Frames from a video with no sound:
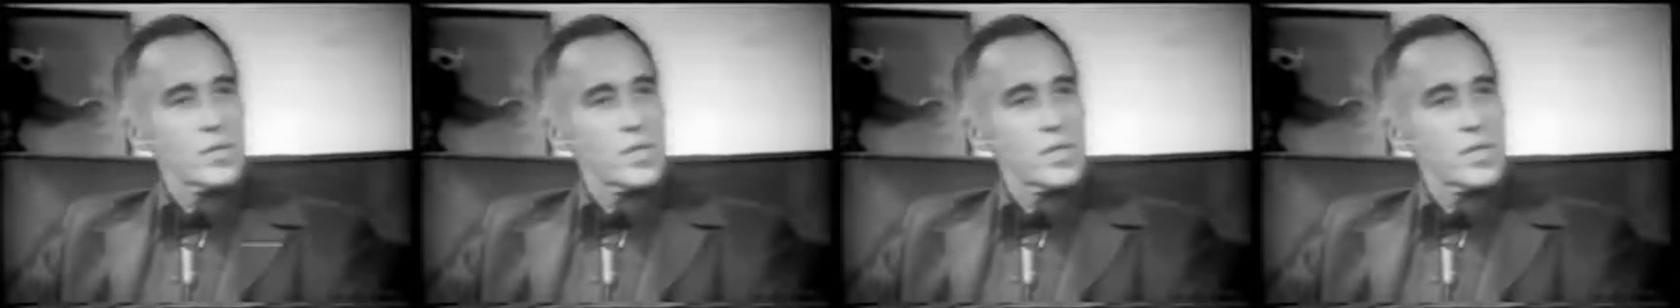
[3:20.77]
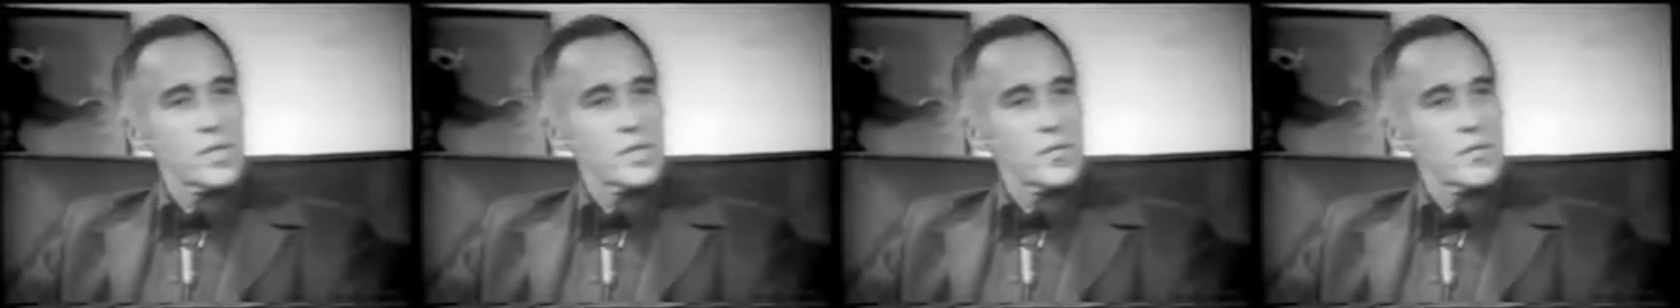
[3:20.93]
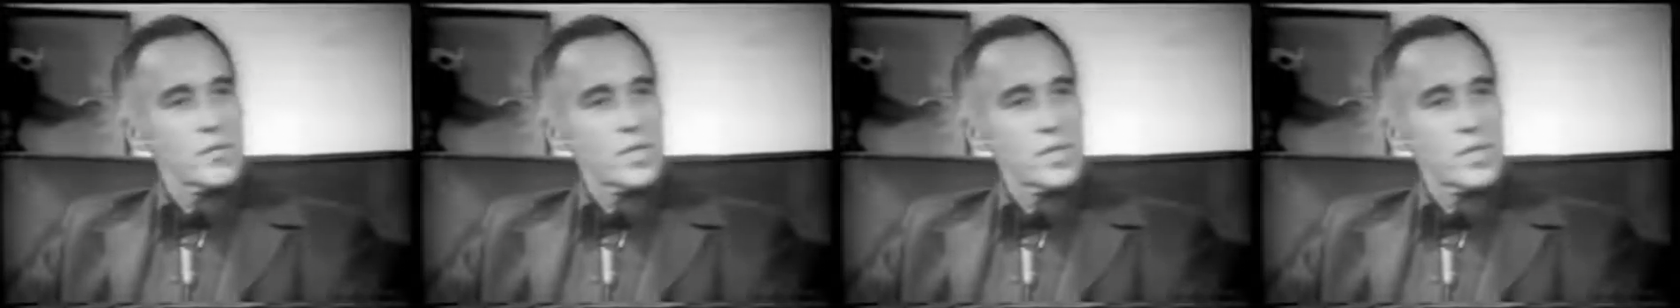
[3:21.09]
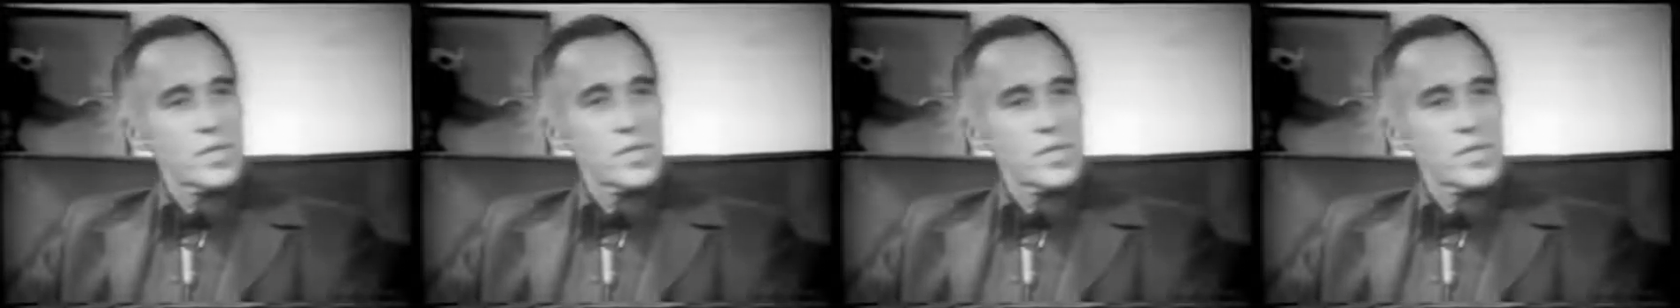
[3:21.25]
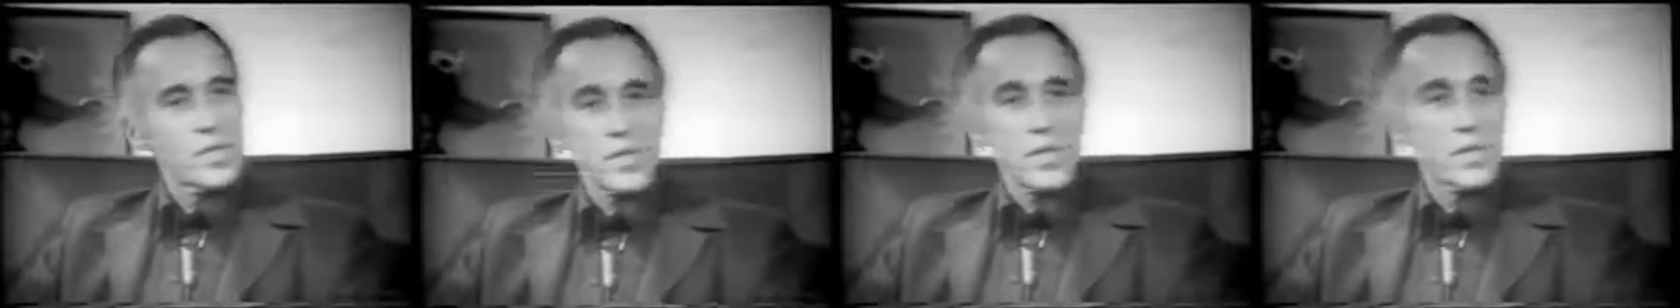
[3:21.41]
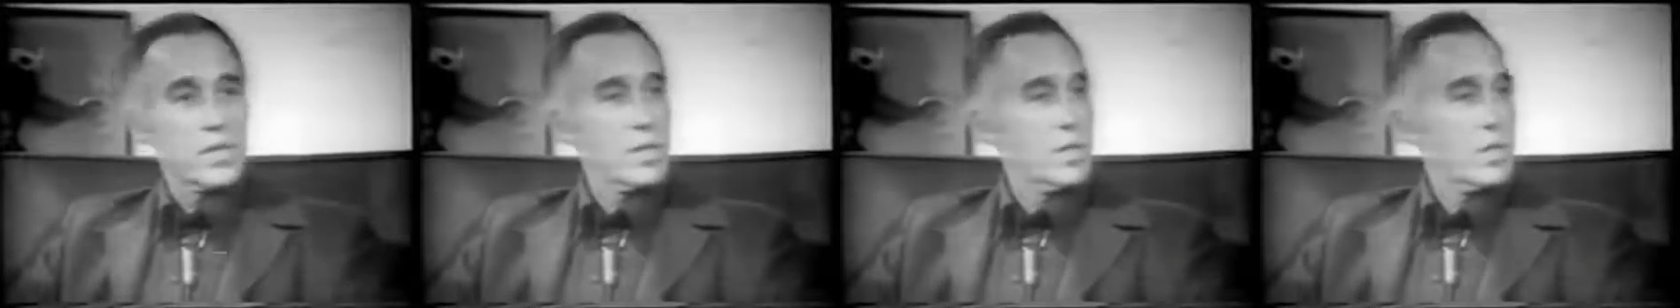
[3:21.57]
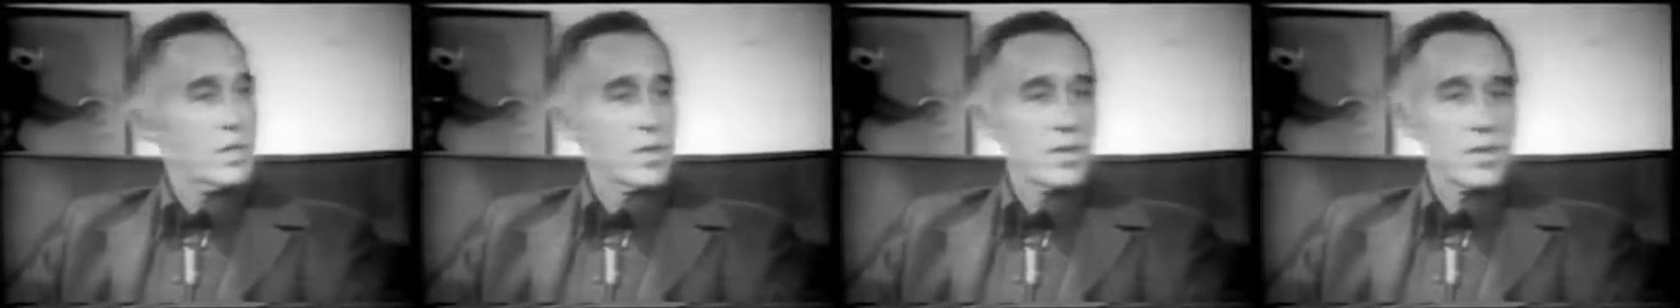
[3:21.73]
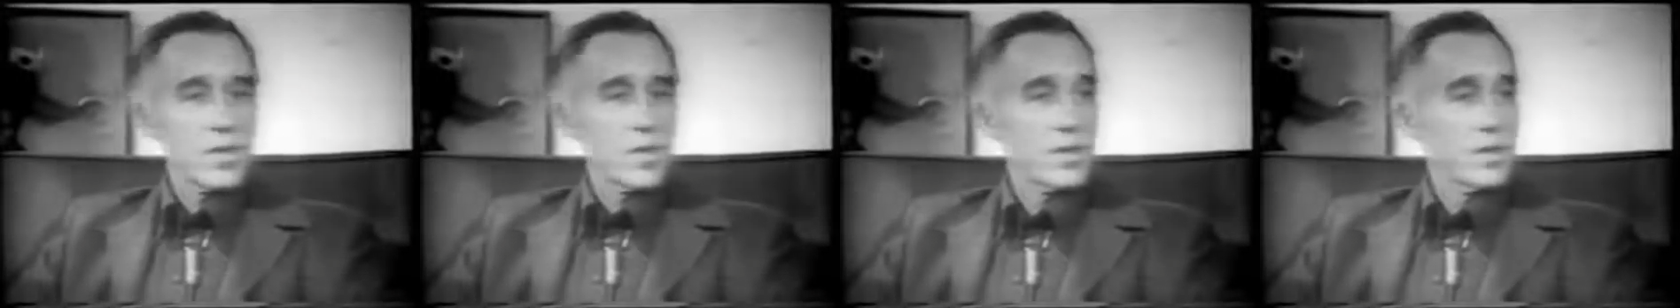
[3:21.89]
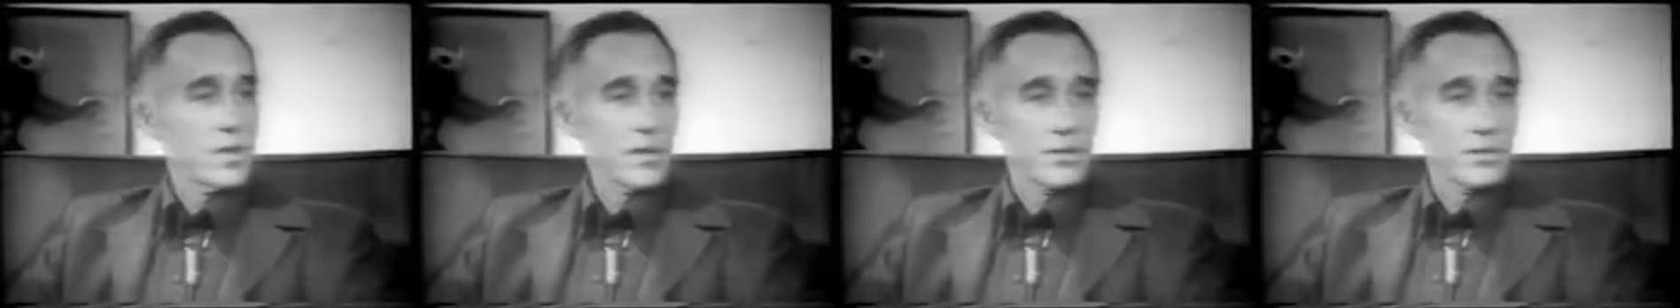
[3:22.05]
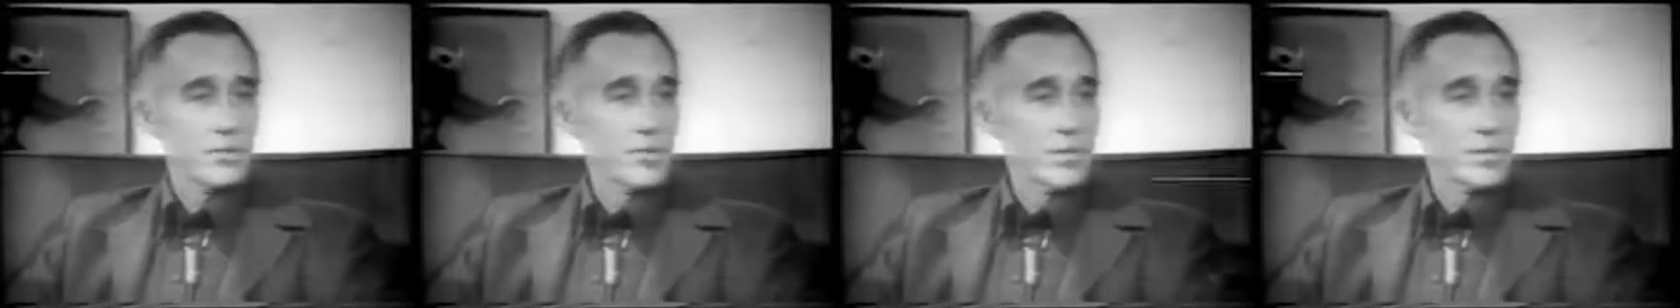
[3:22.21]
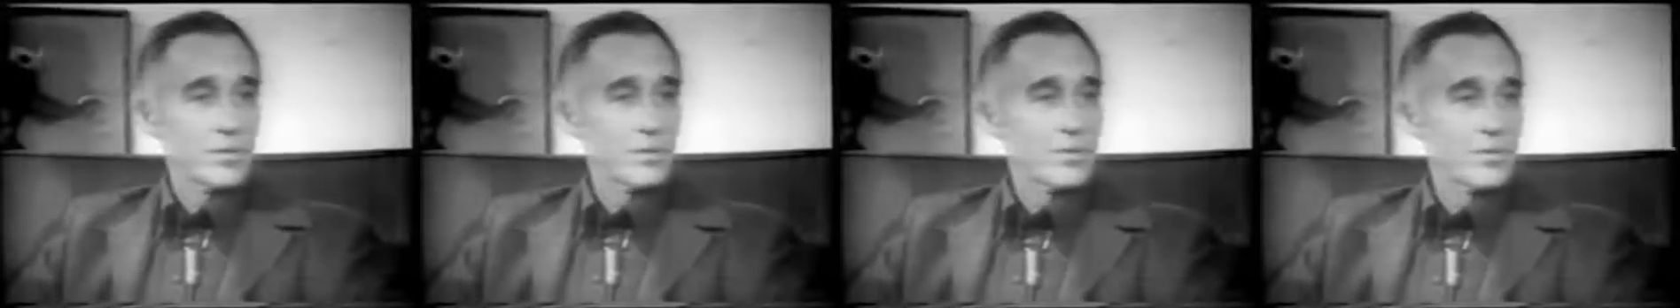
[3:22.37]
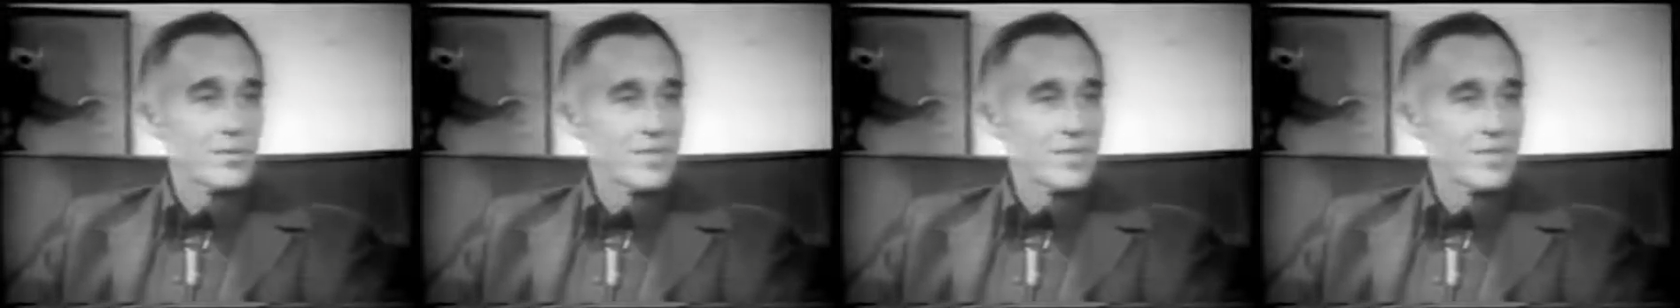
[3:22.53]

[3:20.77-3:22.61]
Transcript: reason for this. He said, it's only a film.